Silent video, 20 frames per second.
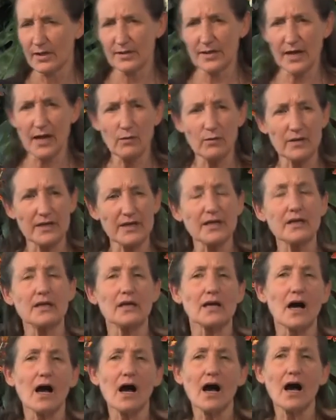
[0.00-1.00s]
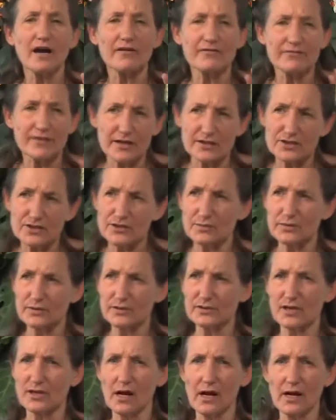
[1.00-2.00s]
they were eating a high
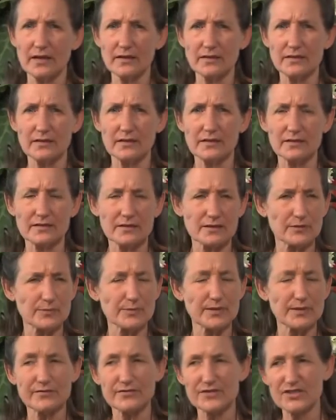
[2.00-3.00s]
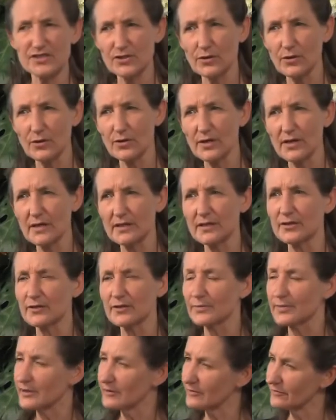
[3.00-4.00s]
vegetable diet, a little bit of soy, a little
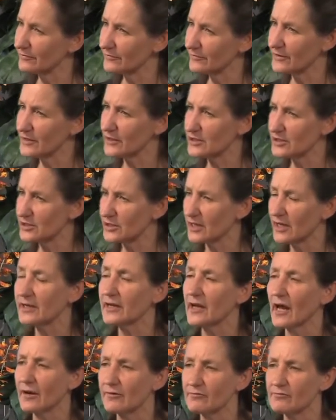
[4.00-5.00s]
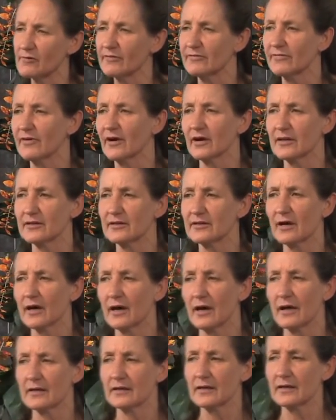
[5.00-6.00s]
bit of fish, an unrefined
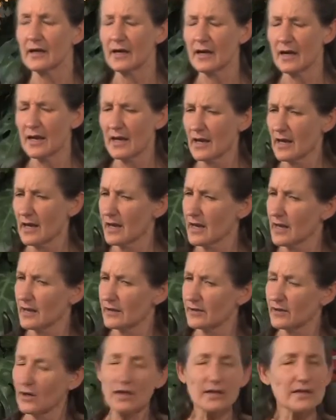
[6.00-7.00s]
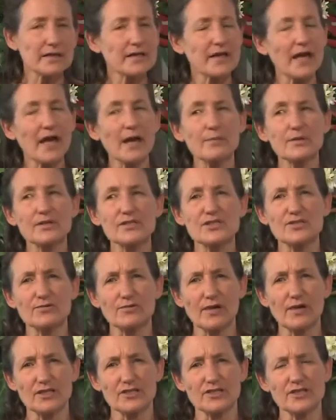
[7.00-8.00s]
diet. Colin Campbell
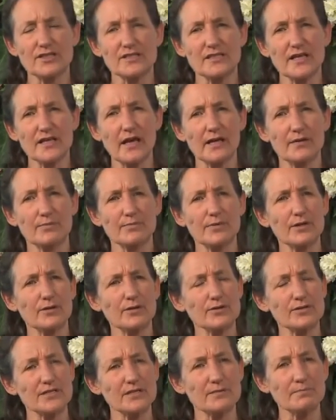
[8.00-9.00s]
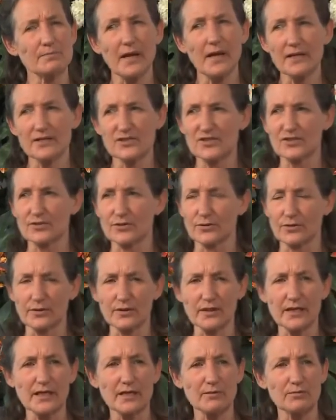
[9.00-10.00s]
scratched his head because in med
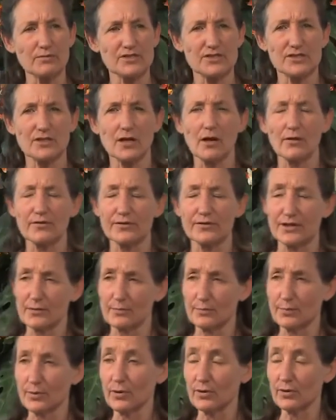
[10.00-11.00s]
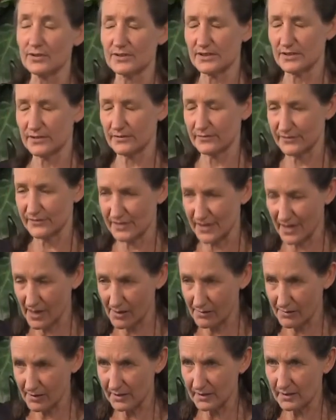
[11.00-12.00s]
school he was told the importance of
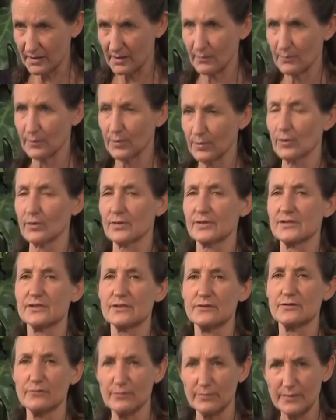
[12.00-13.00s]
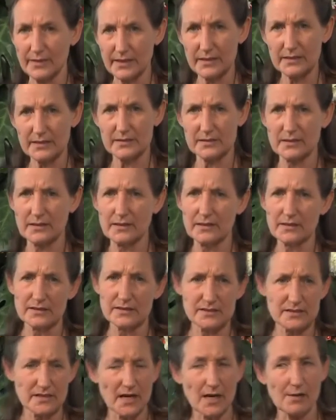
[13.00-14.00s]
dairy, the importance of meat,
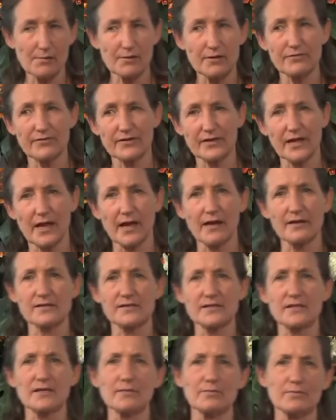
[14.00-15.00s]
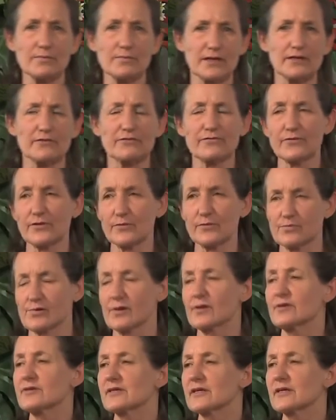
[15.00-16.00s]
dairy for calcium, meat for
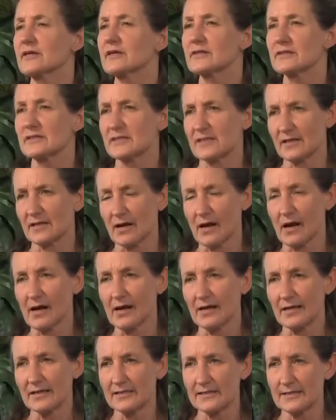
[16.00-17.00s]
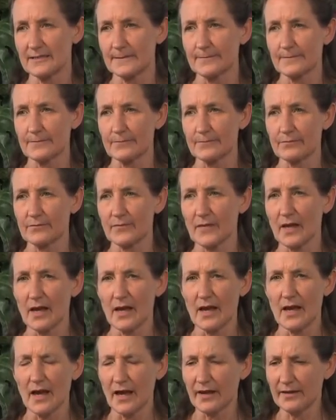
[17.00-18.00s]
proteins and ions.
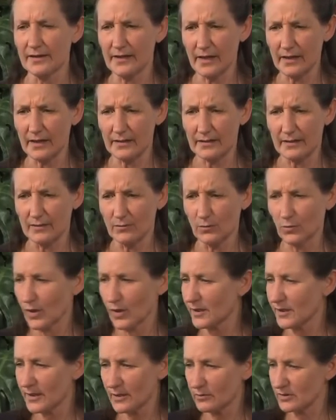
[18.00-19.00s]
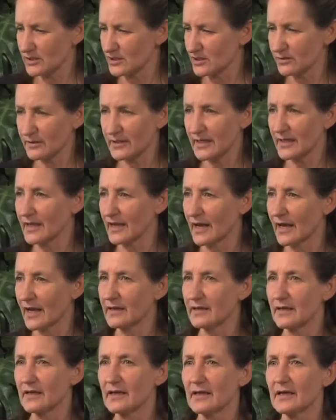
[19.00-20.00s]
And yet what he was looking
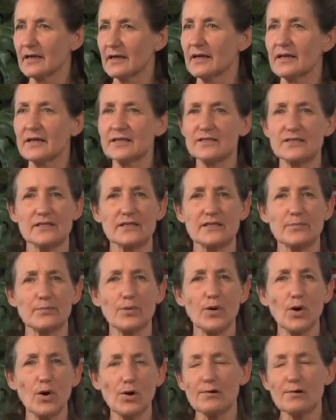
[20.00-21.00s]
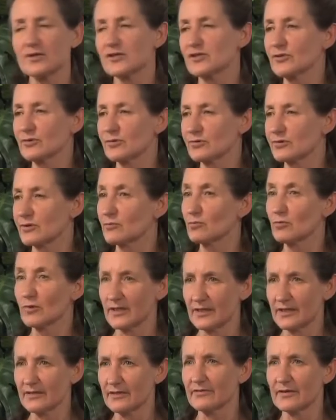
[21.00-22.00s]
at is the poorer children were
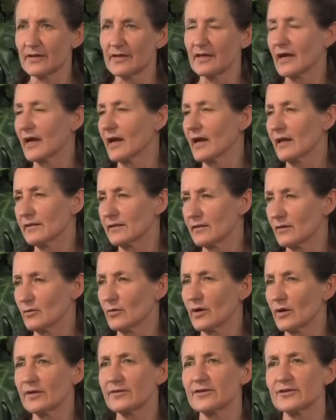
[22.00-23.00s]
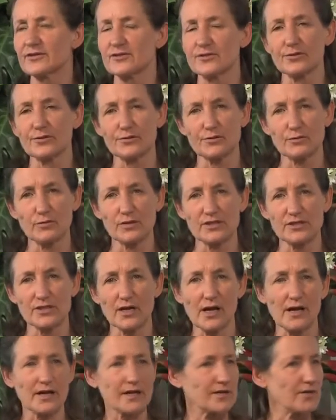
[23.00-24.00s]
living and the wealthy children were
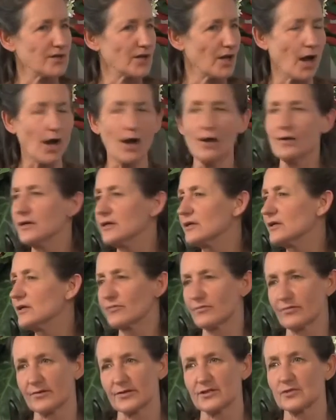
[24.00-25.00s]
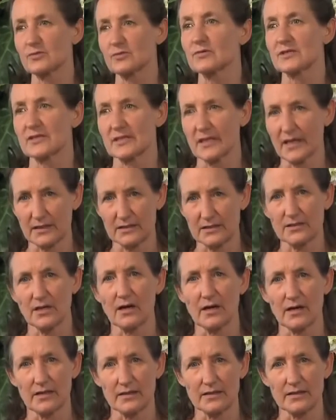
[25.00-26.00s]
dying, and the only difference was that
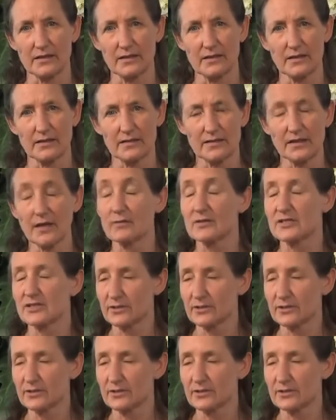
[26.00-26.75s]
diet. They were